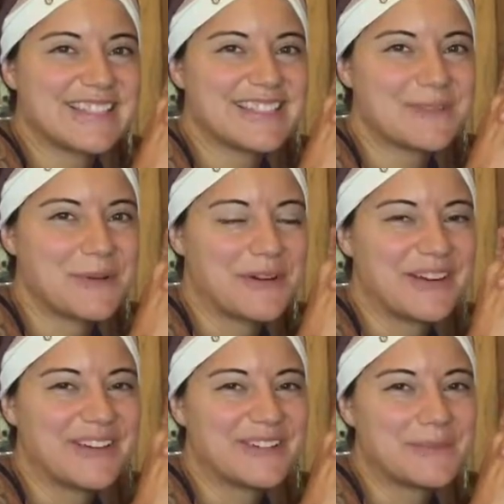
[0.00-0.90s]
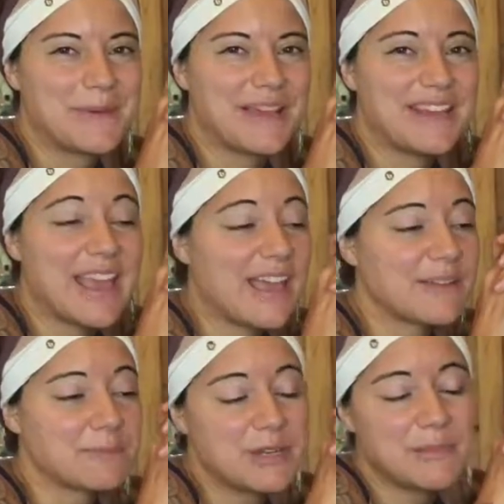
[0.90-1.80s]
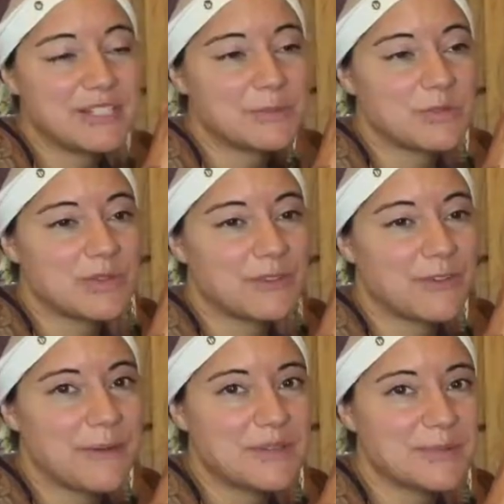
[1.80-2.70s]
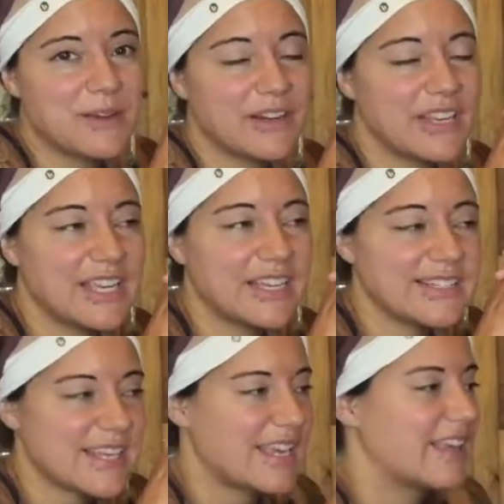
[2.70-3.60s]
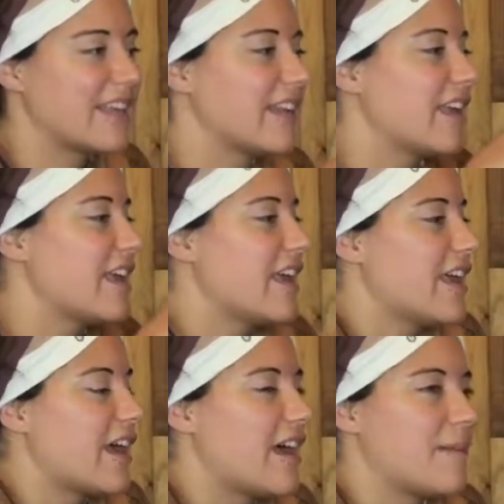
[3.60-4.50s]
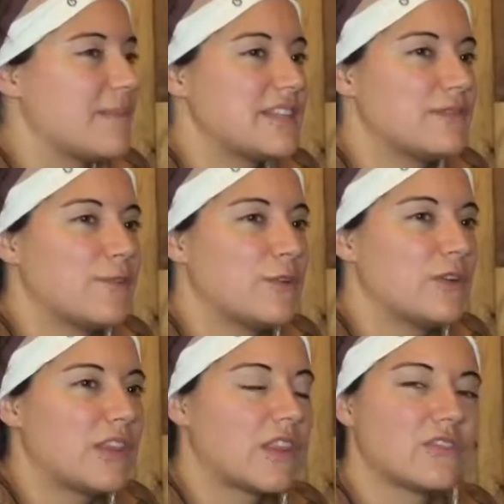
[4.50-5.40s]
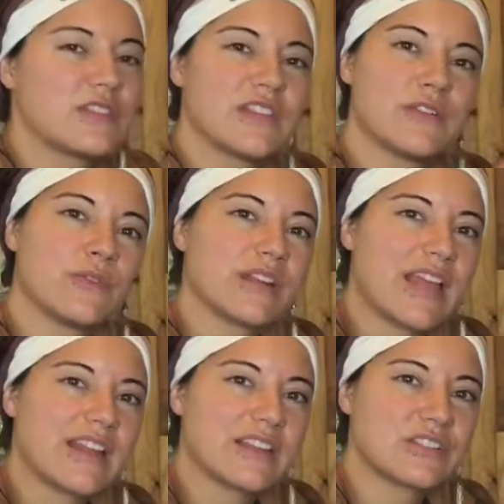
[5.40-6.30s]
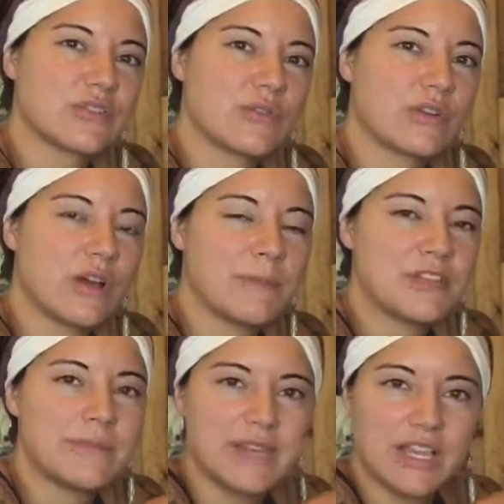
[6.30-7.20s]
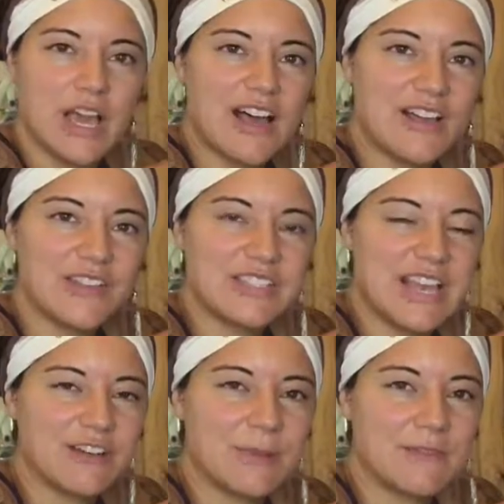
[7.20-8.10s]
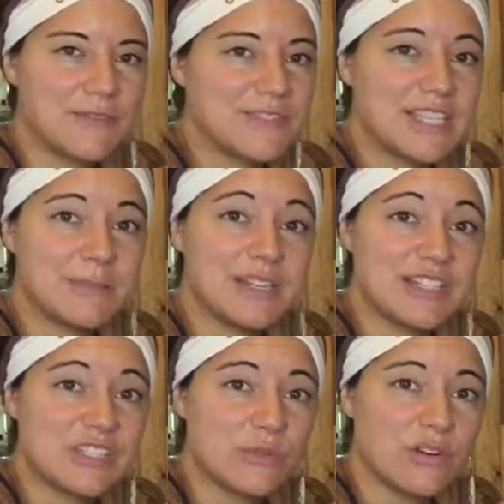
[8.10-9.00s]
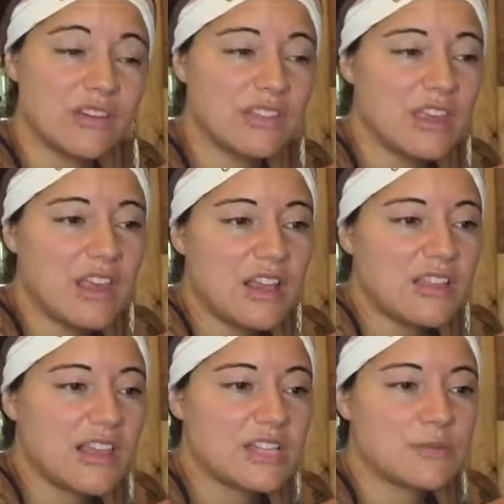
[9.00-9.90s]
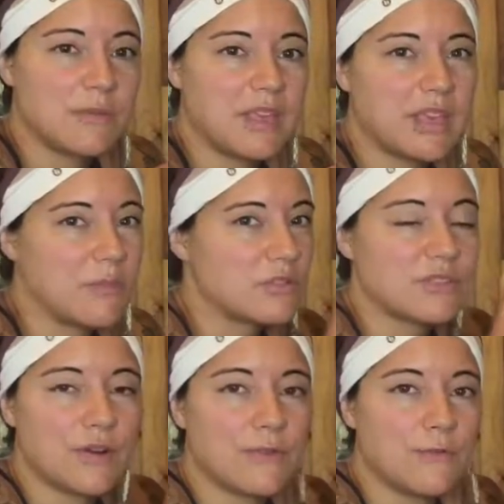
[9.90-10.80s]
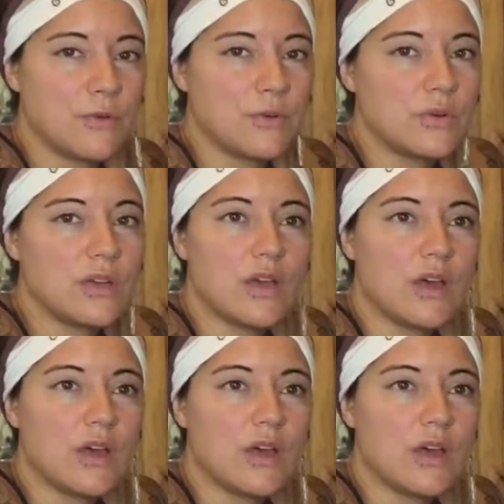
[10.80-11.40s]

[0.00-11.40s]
tomorrow. But yeah, pretty much between the farmer's market and this food, and then there's a little organic store up in Dominical, the town about 15 minutes north. That's where we get most of our food.